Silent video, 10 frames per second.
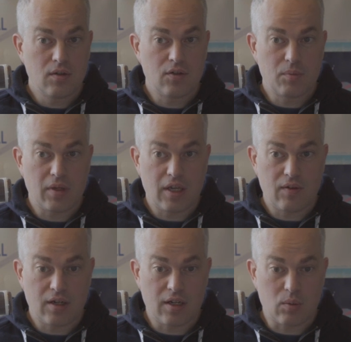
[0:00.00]
It's
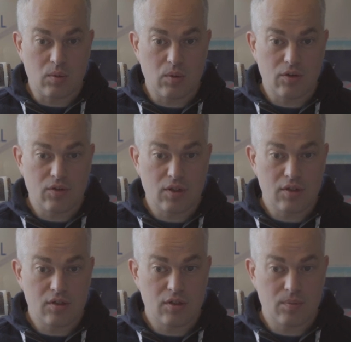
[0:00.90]
behaving like we wanted.